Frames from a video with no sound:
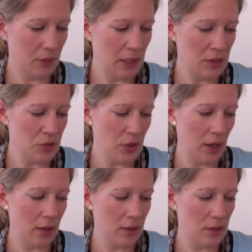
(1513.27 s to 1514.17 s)
and
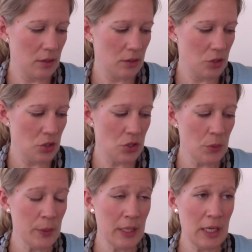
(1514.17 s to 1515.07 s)
she's
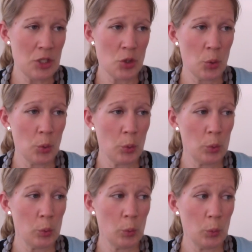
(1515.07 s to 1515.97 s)
doing a
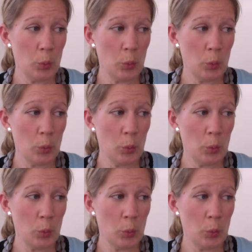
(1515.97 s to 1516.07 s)
shawl